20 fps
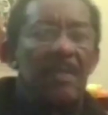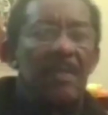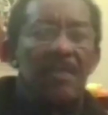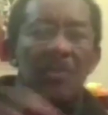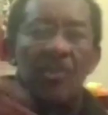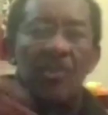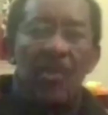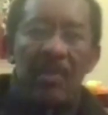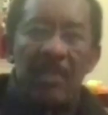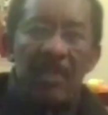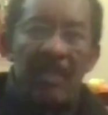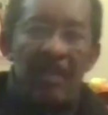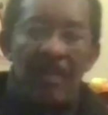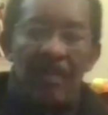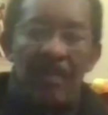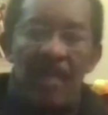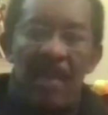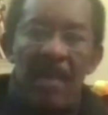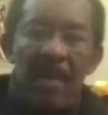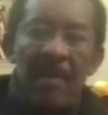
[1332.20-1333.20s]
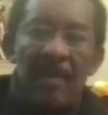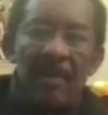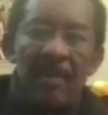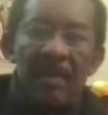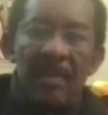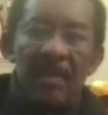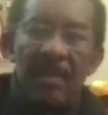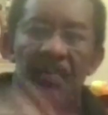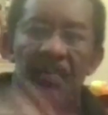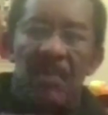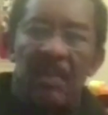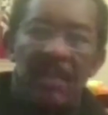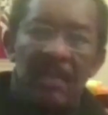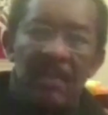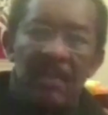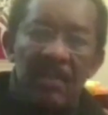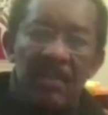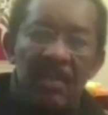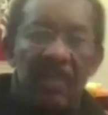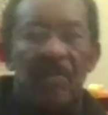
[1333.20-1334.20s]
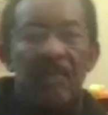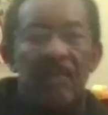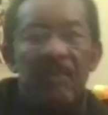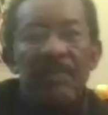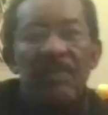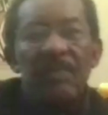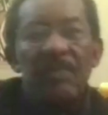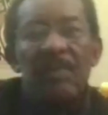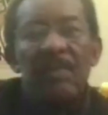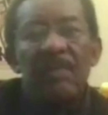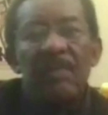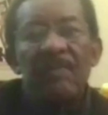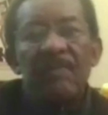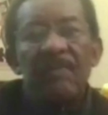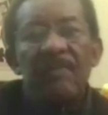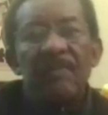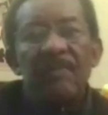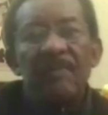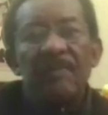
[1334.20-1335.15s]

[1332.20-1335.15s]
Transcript: His daughter married Tubman, or uh, Tubman's first wife,